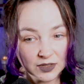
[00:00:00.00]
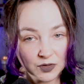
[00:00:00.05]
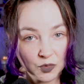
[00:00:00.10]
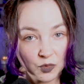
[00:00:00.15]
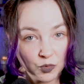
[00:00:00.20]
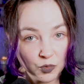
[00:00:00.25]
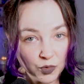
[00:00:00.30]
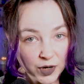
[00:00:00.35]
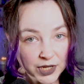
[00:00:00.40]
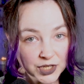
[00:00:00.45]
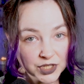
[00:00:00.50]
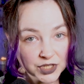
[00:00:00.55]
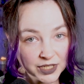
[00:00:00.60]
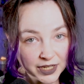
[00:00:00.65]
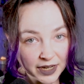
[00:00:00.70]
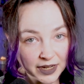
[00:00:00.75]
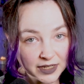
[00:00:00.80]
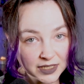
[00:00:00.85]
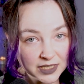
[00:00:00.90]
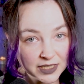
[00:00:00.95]
which
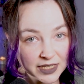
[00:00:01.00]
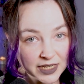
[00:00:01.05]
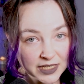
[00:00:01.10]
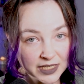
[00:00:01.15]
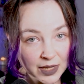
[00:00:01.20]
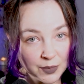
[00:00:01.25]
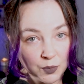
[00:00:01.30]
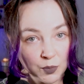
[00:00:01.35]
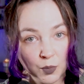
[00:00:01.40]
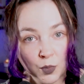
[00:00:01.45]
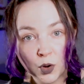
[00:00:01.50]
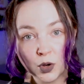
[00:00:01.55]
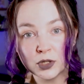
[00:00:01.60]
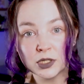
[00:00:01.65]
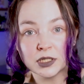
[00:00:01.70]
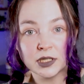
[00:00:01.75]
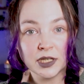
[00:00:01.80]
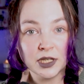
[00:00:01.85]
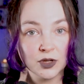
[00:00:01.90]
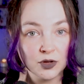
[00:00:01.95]
text is a
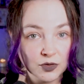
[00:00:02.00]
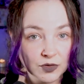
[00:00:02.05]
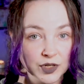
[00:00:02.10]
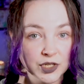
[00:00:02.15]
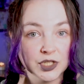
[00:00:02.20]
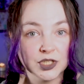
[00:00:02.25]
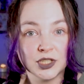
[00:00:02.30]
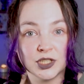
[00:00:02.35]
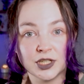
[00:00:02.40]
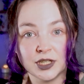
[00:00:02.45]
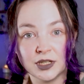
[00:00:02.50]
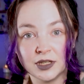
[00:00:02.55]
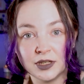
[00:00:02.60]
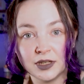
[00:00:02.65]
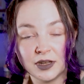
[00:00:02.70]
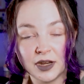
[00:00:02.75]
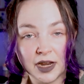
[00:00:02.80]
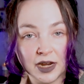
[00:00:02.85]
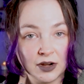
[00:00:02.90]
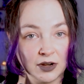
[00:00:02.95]
mostly Christian
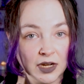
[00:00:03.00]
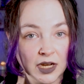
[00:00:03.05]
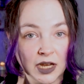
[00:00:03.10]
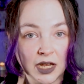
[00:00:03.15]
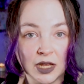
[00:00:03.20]
area,